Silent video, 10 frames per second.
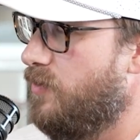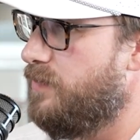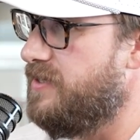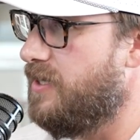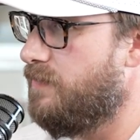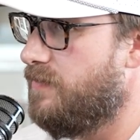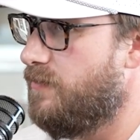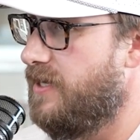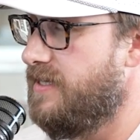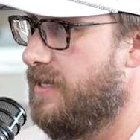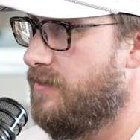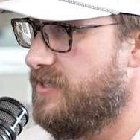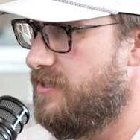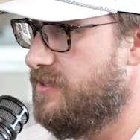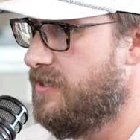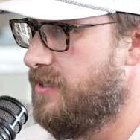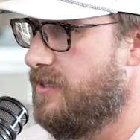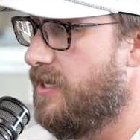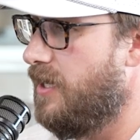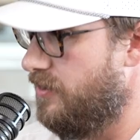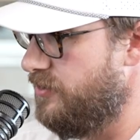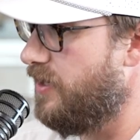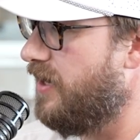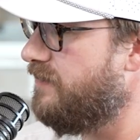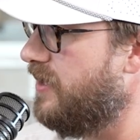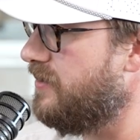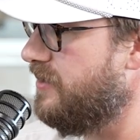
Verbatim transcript: what would be helpful right now is, I know you have that